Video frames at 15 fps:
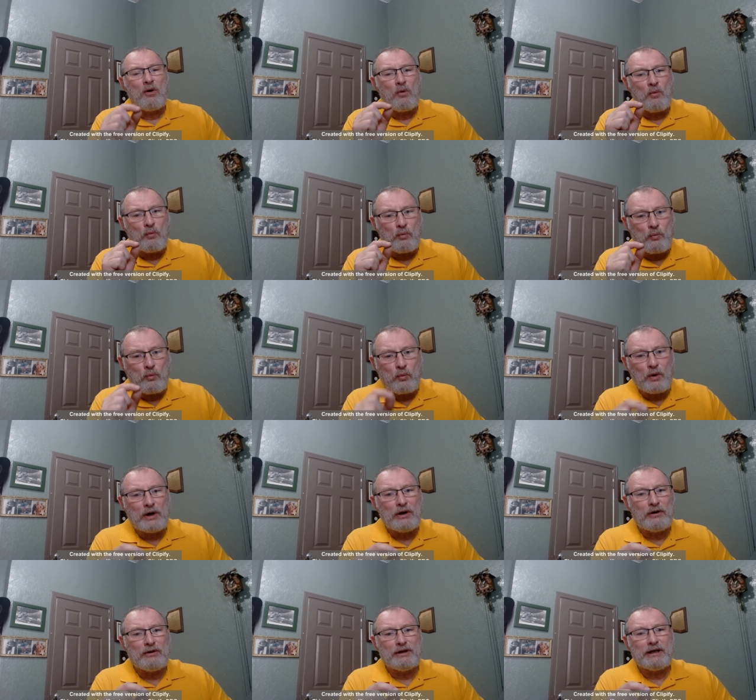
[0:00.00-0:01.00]

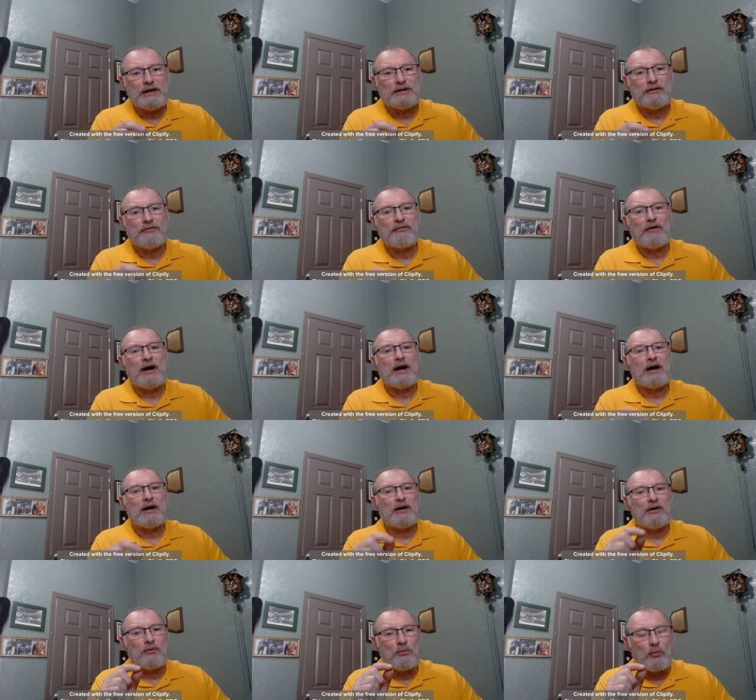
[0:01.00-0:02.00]
where to get the
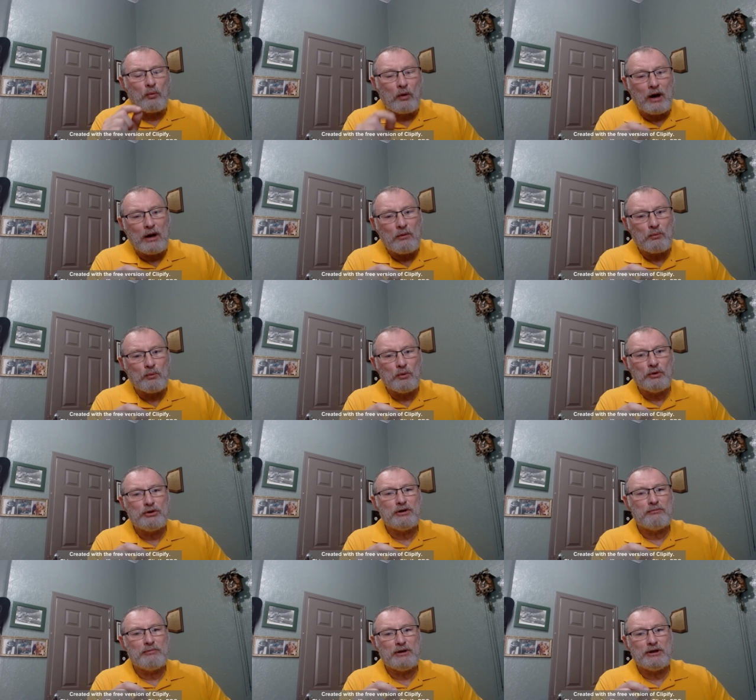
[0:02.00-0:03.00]
fire, what wood to
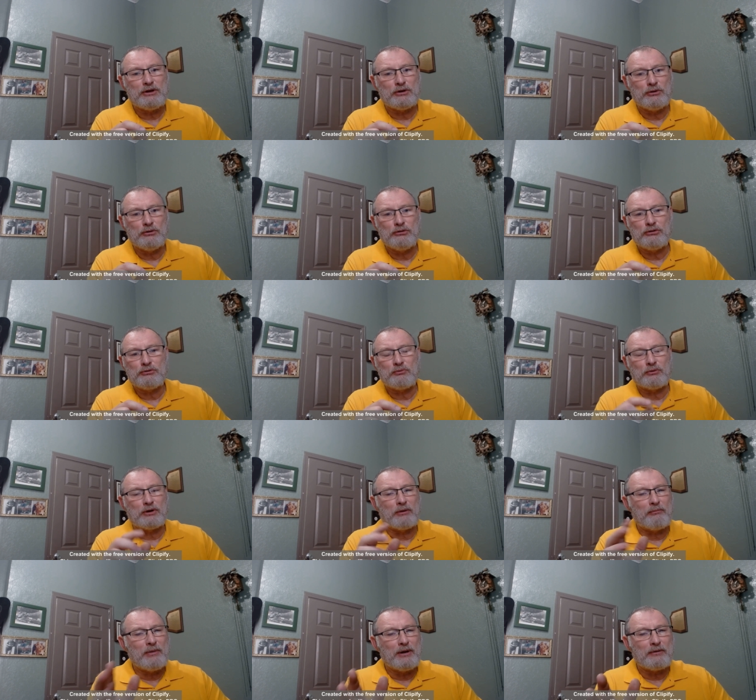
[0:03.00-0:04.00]
be used when they're
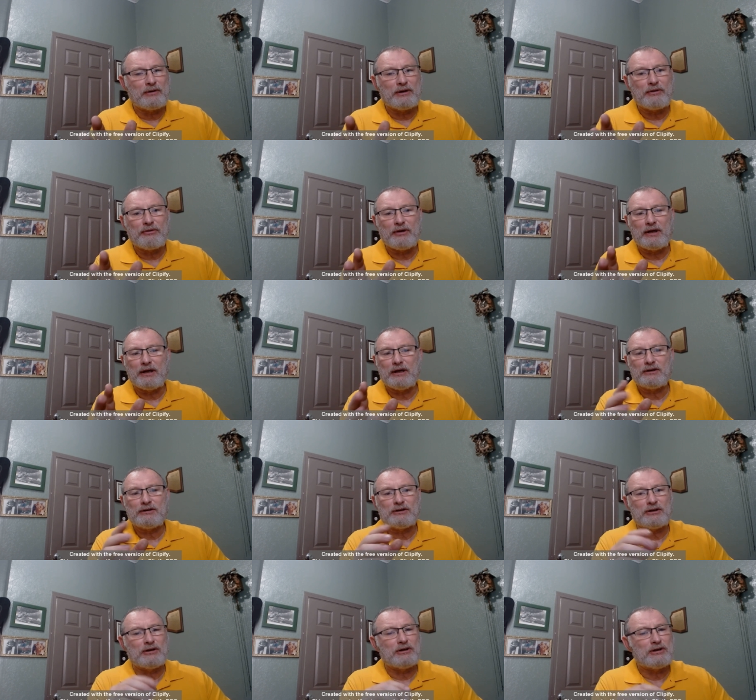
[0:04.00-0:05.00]
building things,
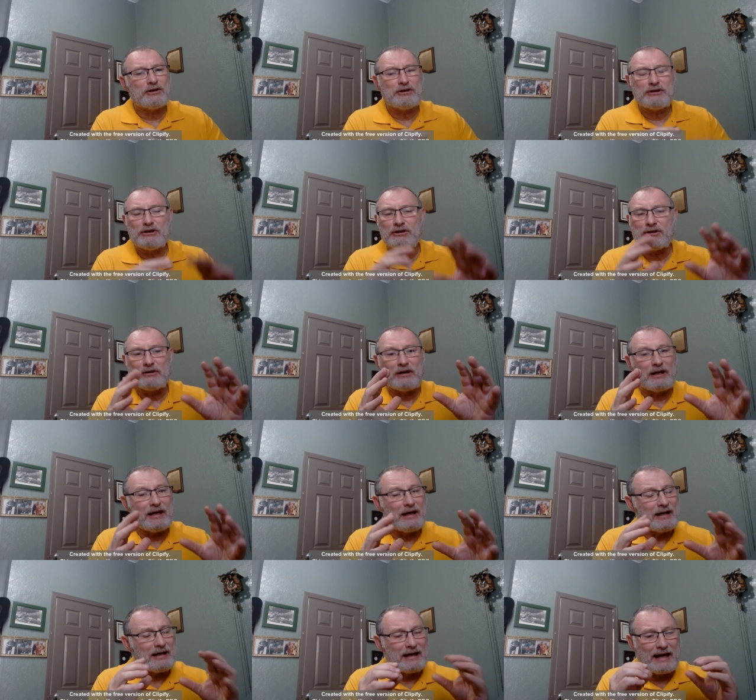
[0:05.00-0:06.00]
and it's just
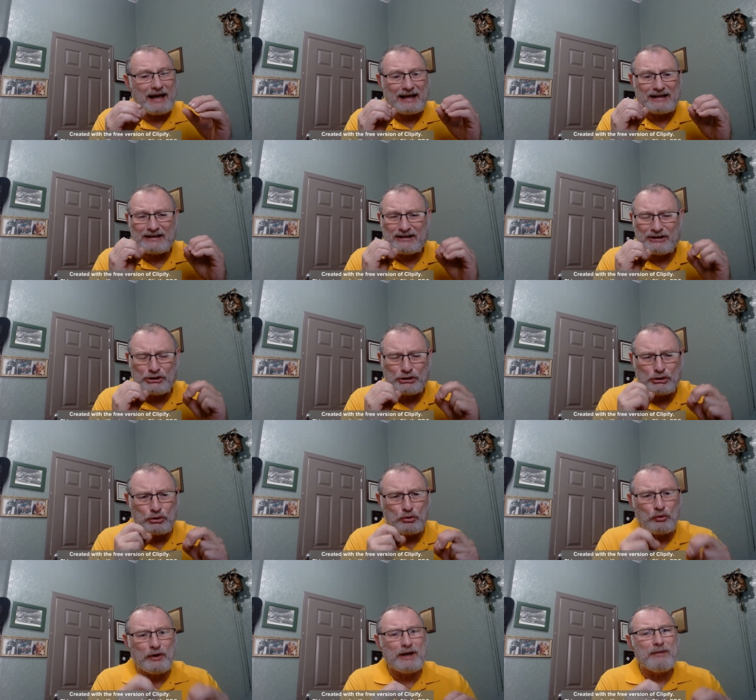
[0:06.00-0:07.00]

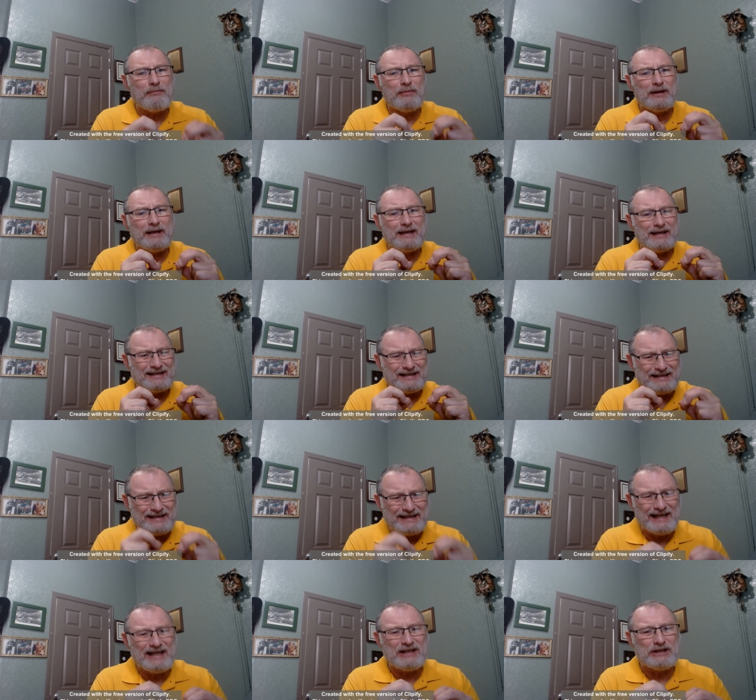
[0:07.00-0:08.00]
extremely
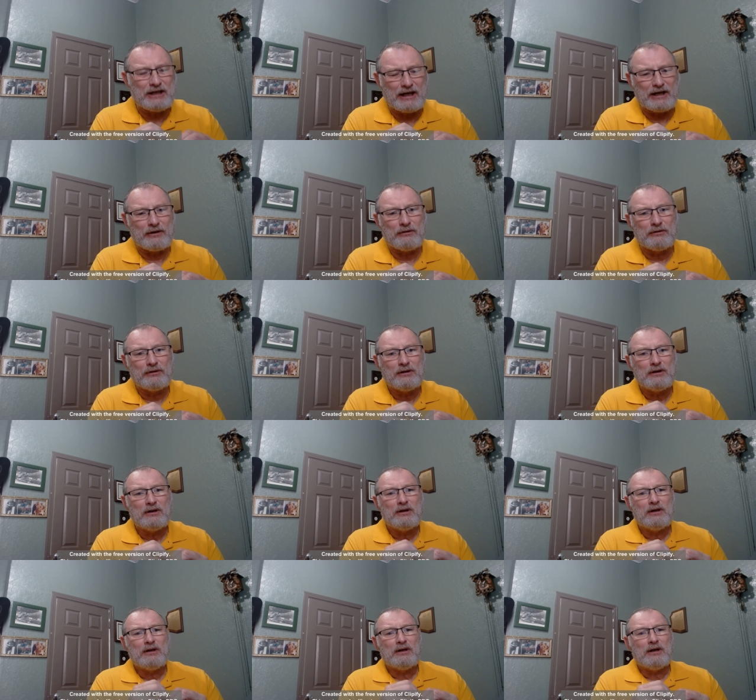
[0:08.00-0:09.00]
detailed.
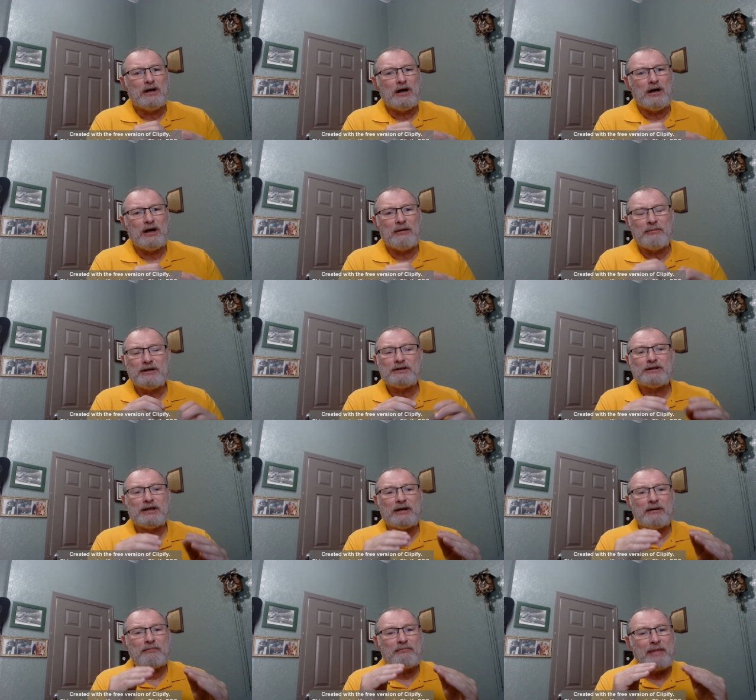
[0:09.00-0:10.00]
Um, and he
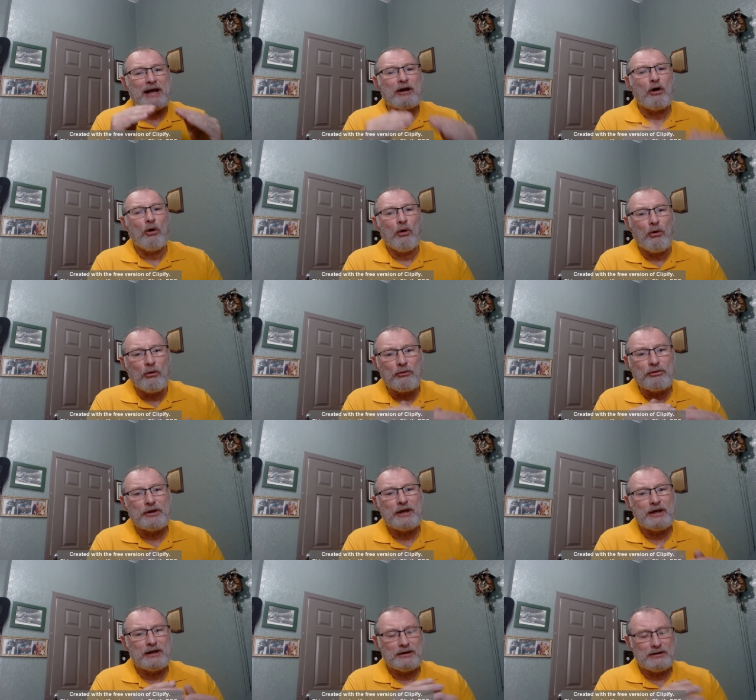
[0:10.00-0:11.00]
said, Make all
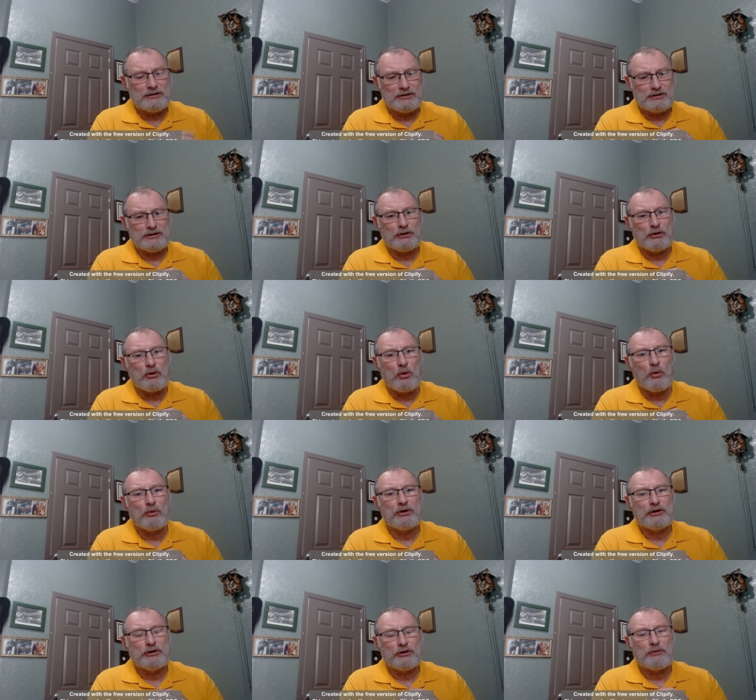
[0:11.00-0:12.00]
things
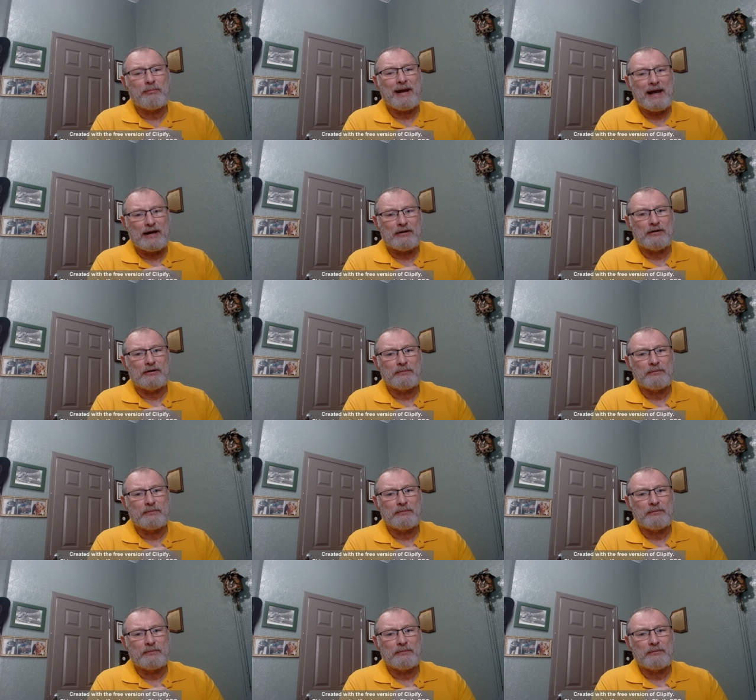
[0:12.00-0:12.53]
according to the pattern.